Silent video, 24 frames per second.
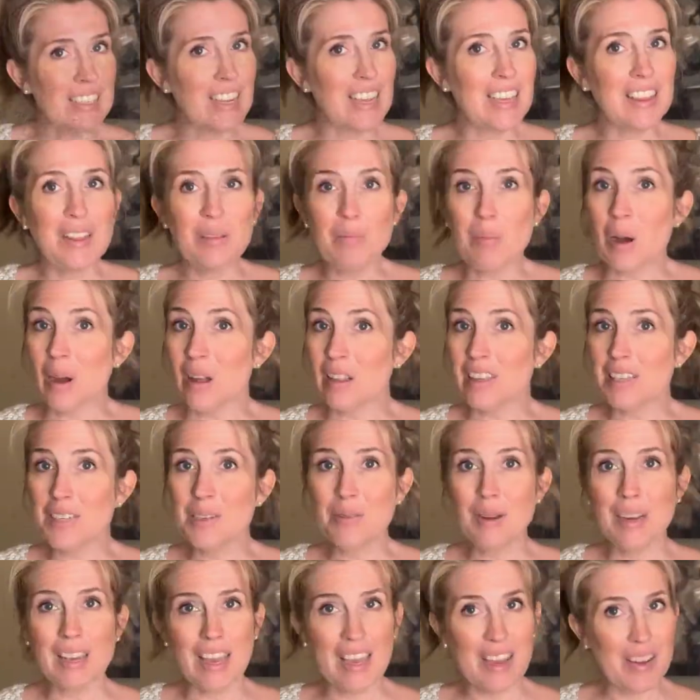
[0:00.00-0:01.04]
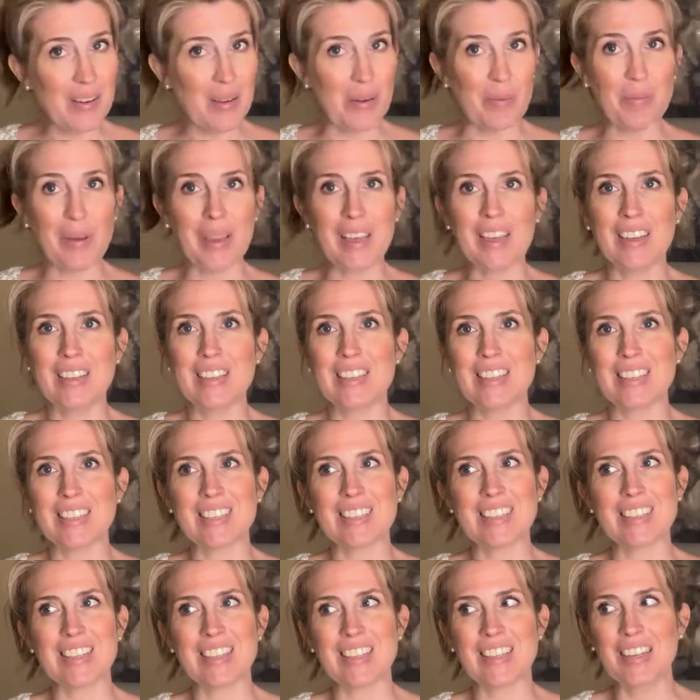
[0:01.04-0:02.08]
take them all into account
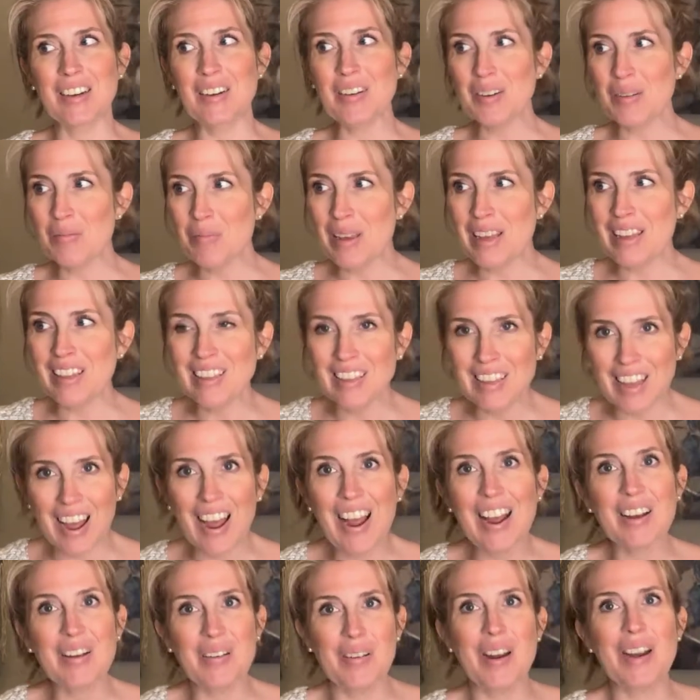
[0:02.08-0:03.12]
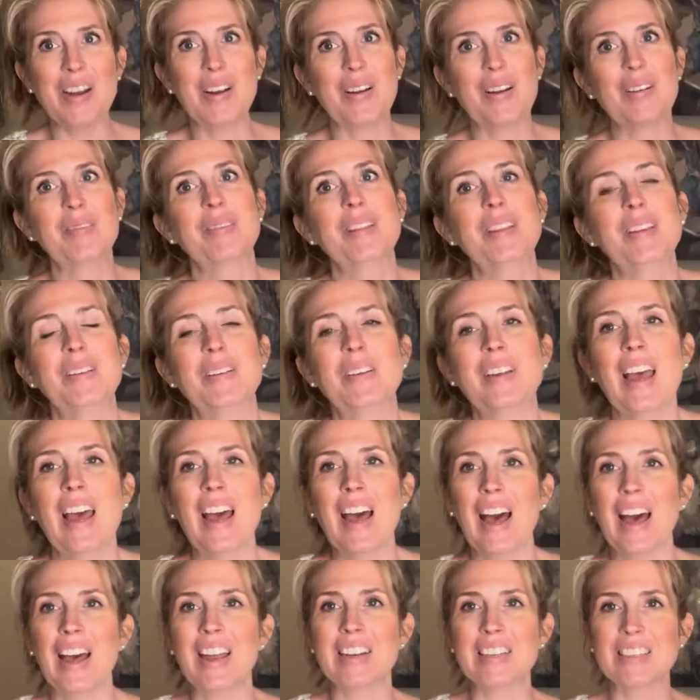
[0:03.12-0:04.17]
because there could be a lot going on with your
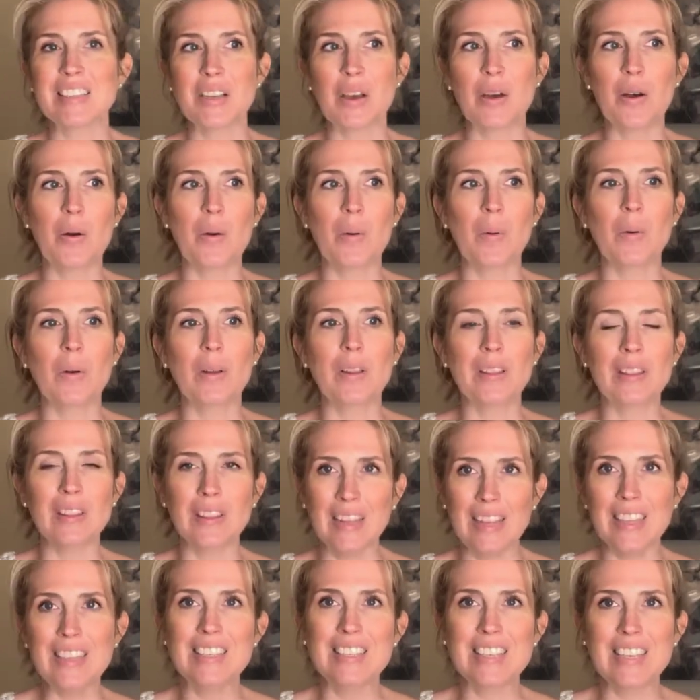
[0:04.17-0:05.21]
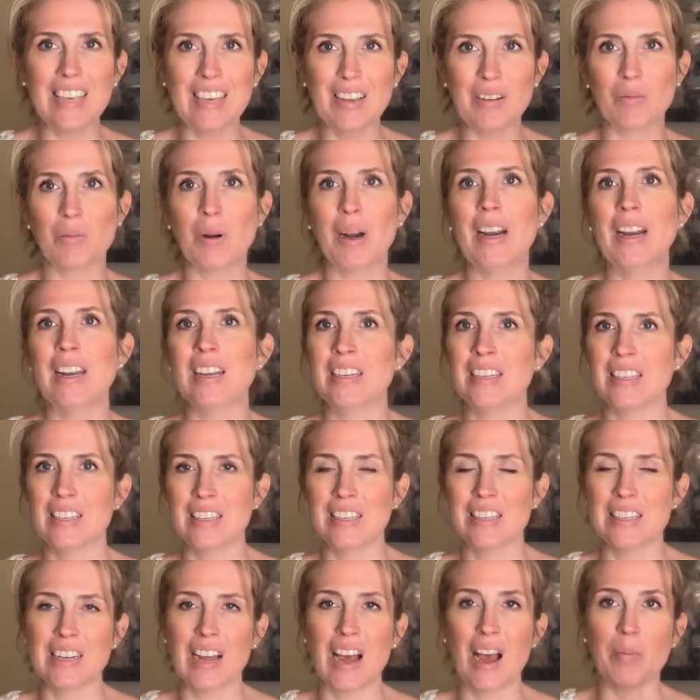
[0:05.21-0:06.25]
cat. So let's get right into
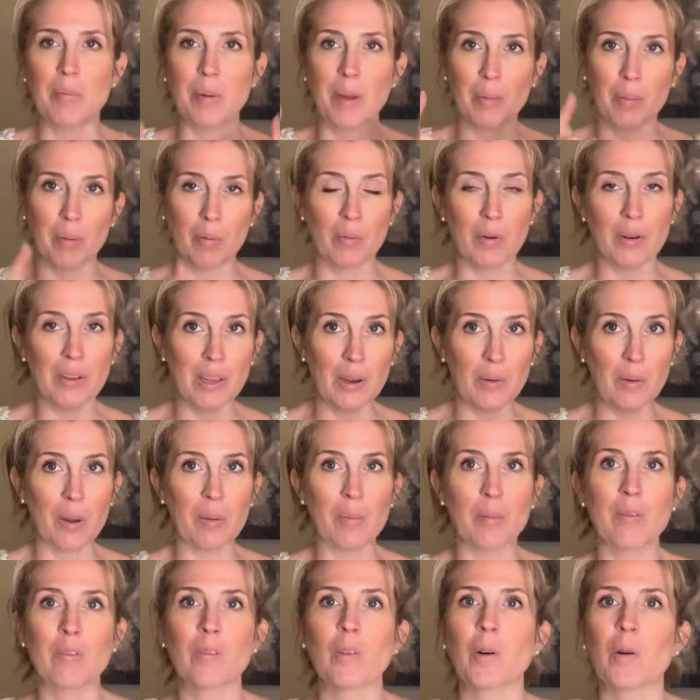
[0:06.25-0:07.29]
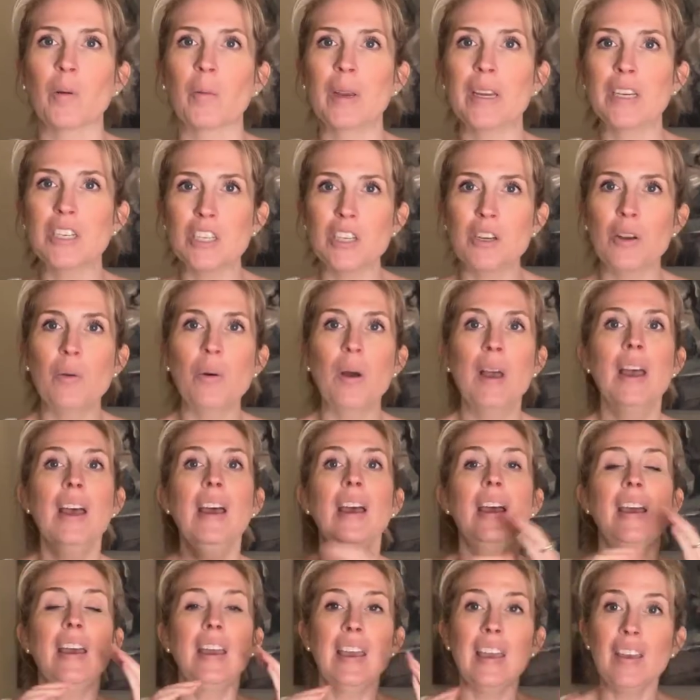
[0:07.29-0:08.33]
this topic, but really quick before we do,
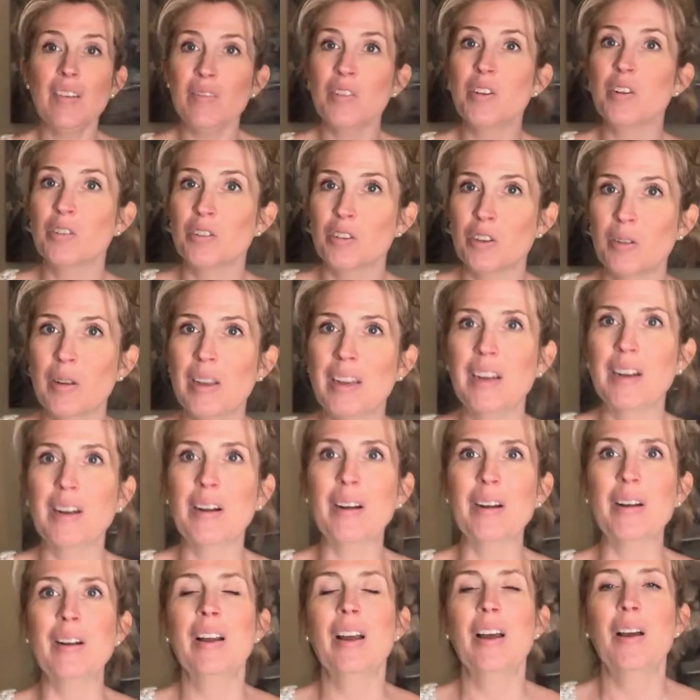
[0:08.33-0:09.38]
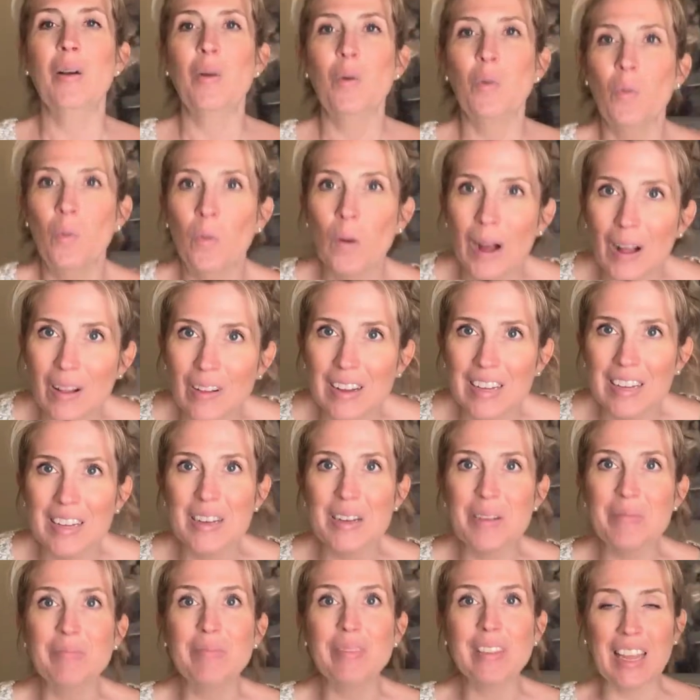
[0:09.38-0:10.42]
if you're new here,
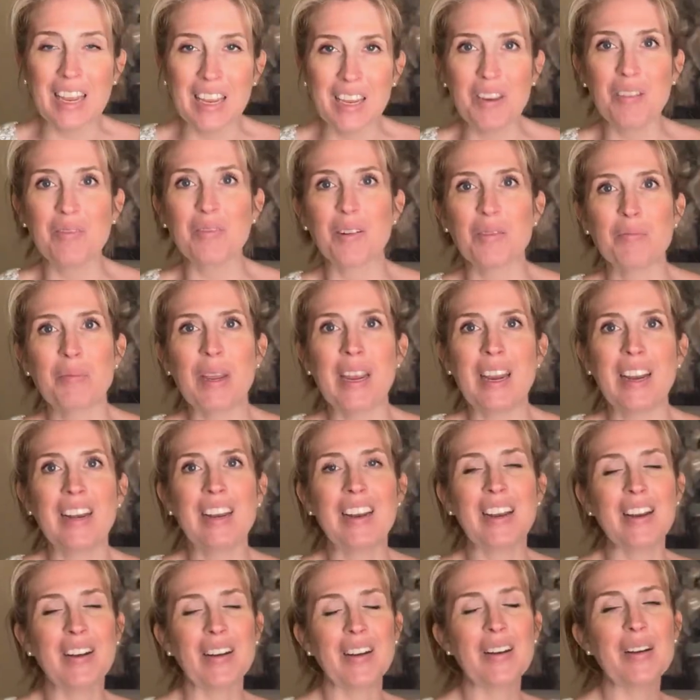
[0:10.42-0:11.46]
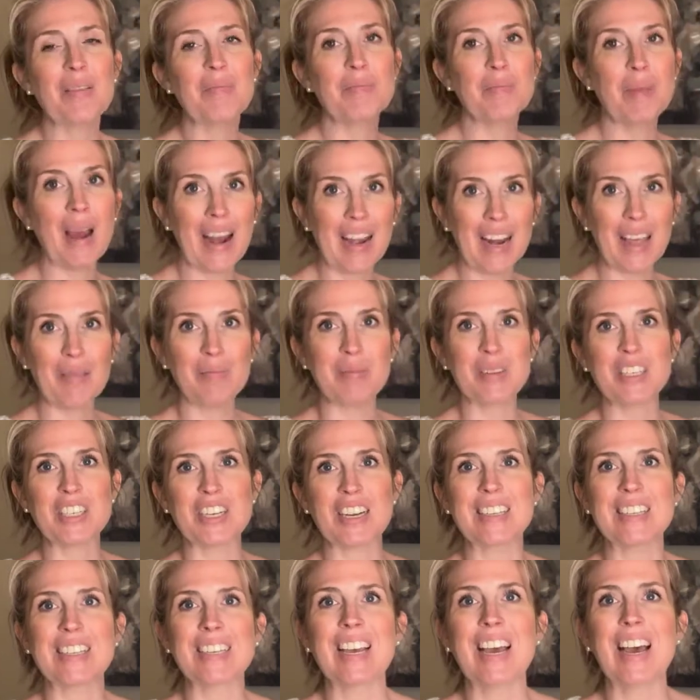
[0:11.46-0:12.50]
welcome. Thank you for being here. My name is
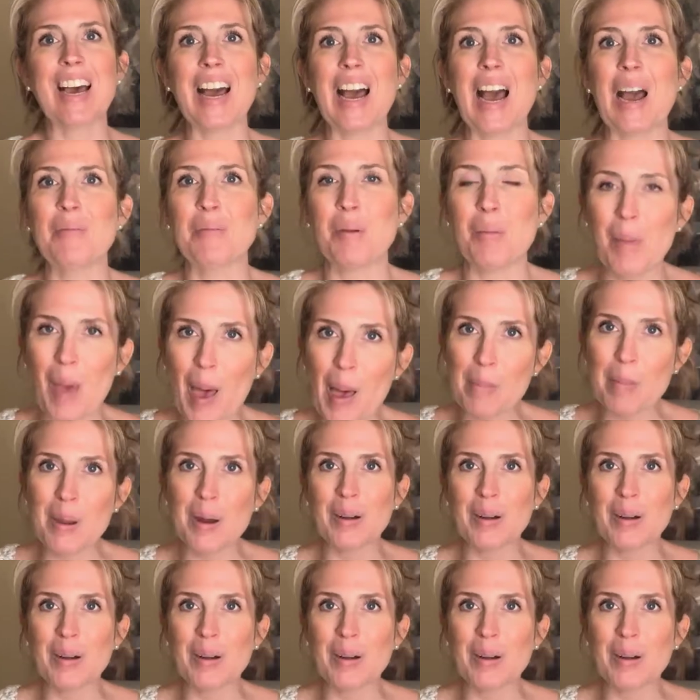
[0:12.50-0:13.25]
Jessica. I'm a pet